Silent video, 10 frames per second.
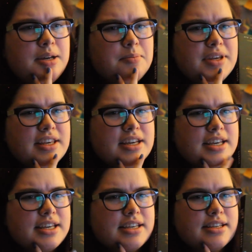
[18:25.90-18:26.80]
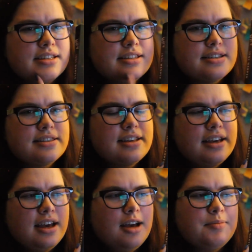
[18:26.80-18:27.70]
because
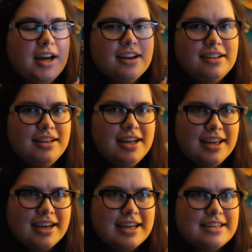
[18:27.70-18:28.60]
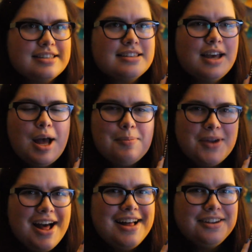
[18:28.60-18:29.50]
not gonna lie guys, I'm
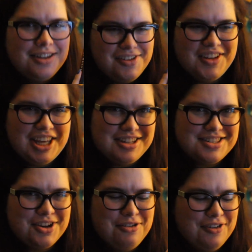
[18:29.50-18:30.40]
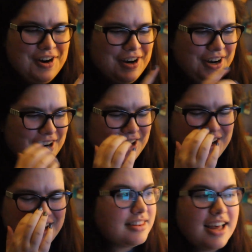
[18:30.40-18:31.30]
not loving it so far.
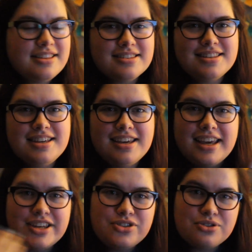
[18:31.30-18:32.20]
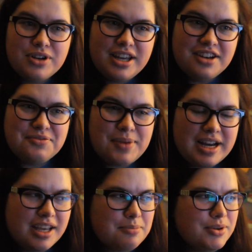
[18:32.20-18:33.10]
That's the history of
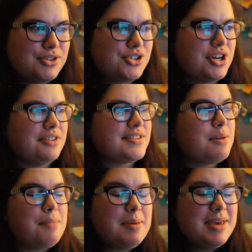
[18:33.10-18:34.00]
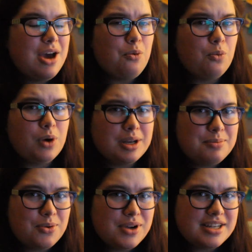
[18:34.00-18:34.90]
my bookshelves. Maybe at one
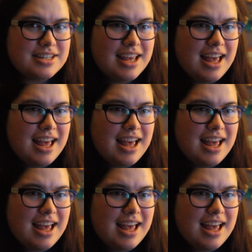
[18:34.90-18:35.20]
point